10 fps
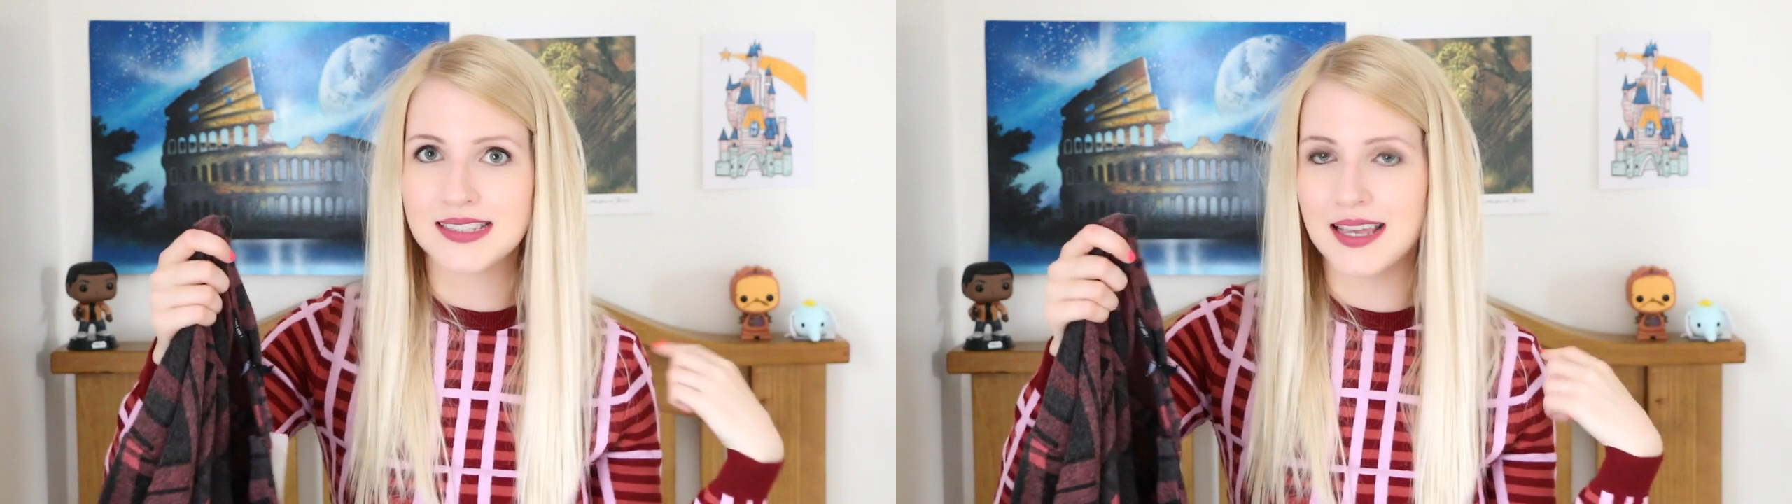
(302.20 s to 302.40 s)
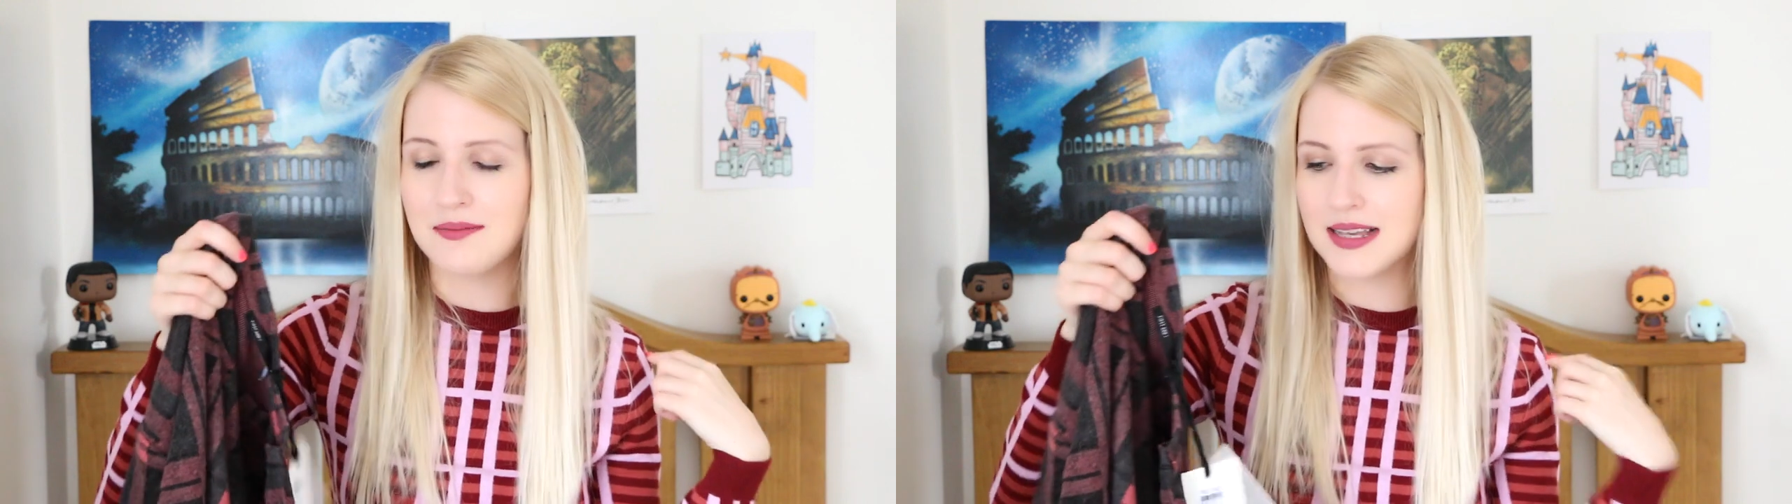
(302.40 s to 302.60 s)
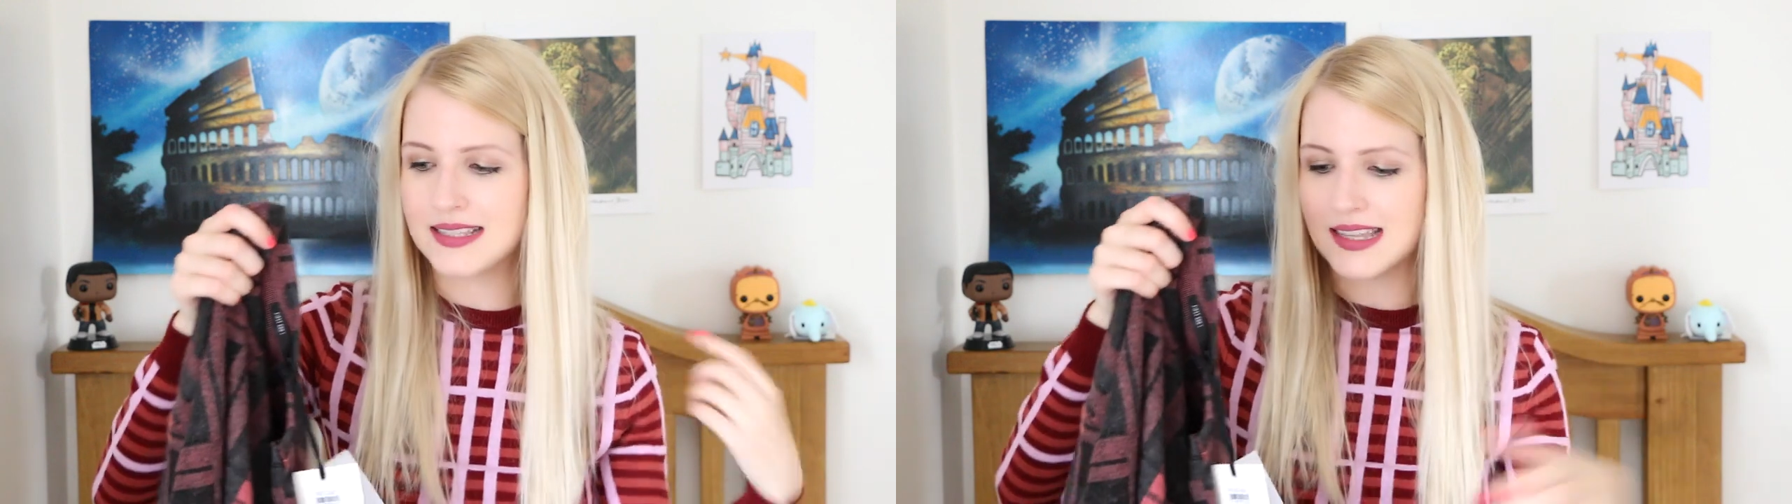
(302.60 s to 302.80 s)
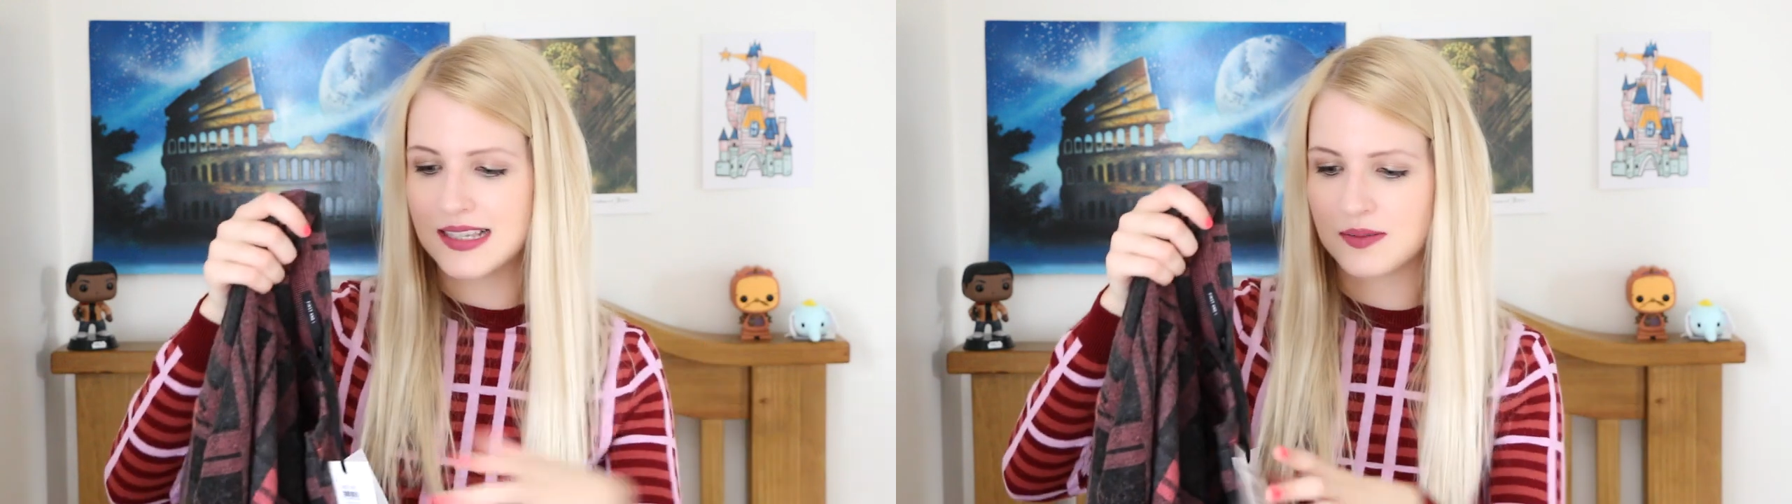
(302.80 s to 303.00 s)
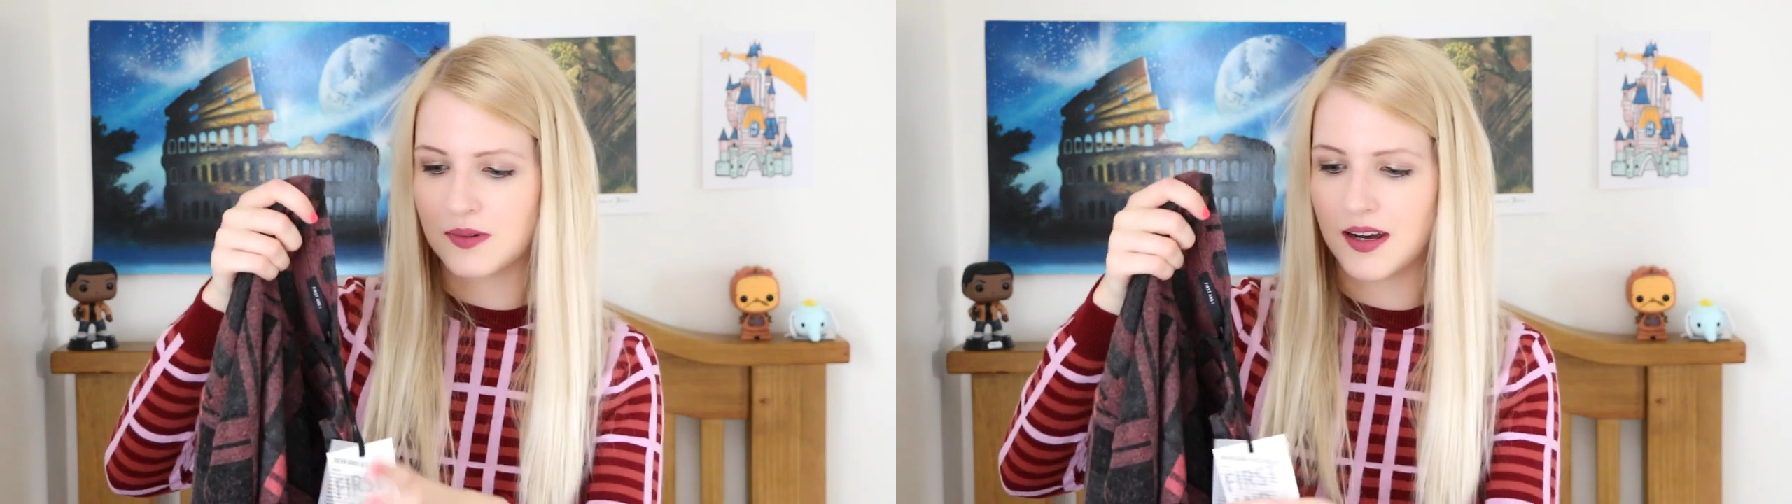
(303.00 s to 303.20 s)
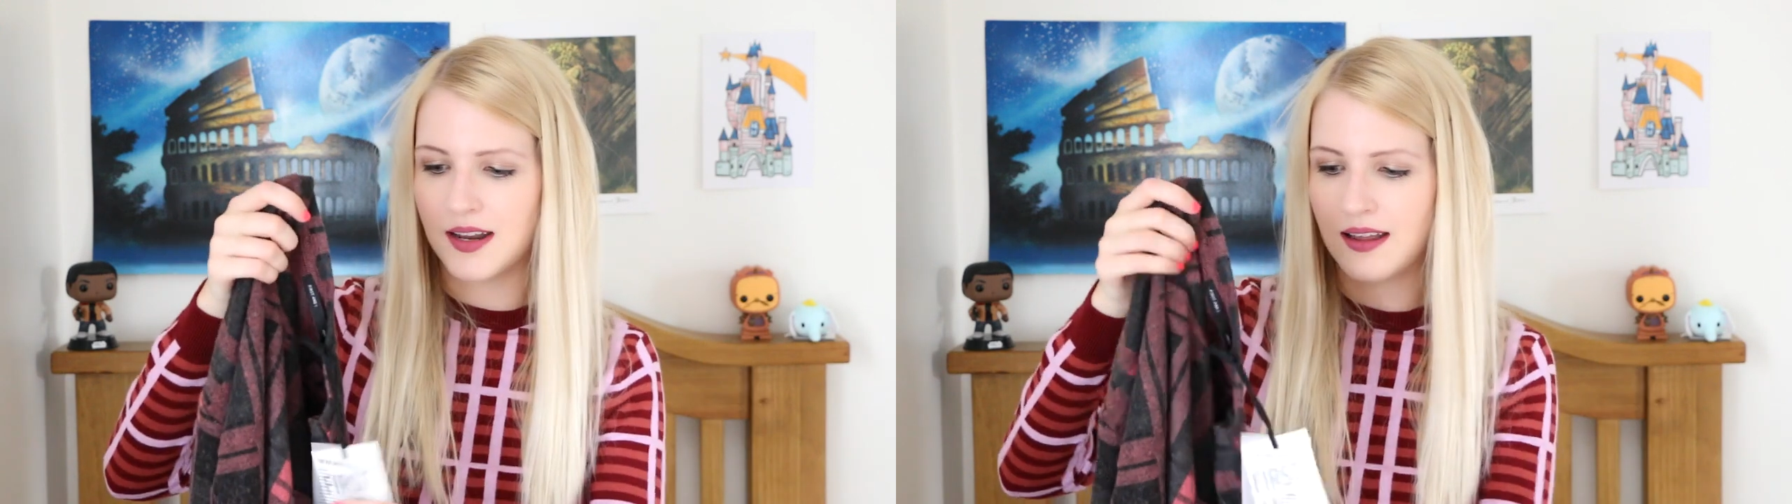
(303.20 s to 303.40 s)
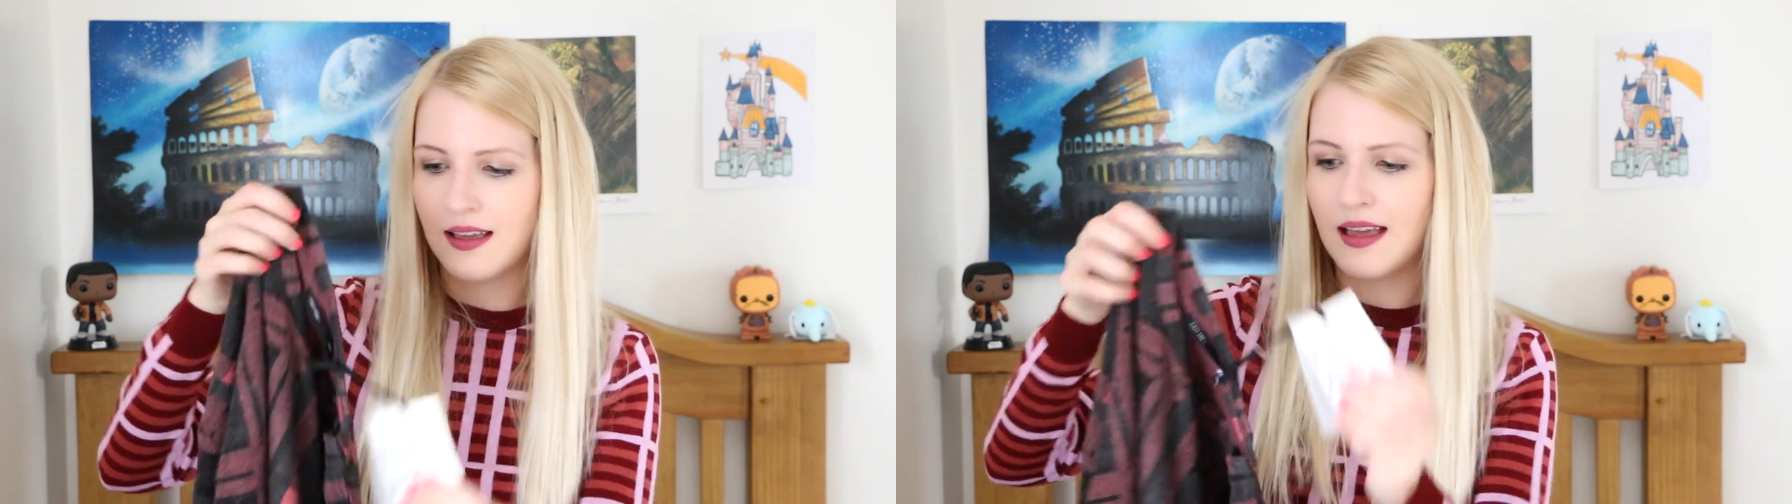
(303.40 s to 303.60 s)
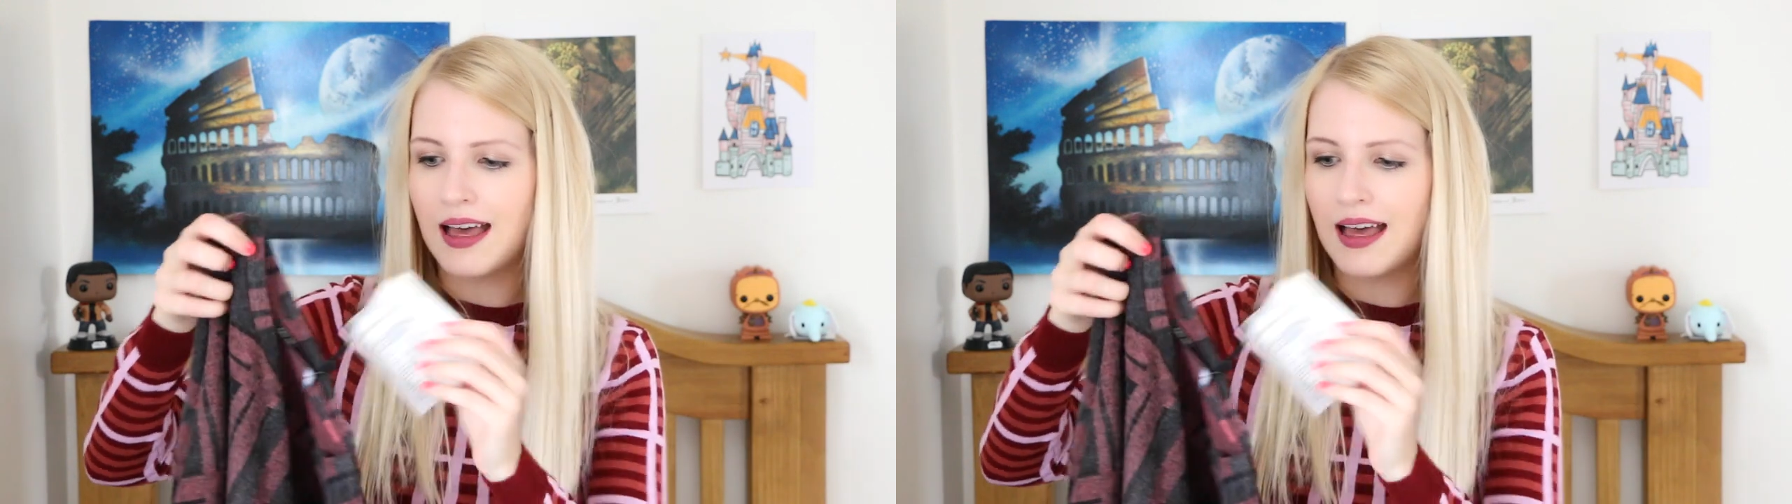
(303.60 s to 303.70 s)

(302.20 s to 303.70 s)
the same as this one.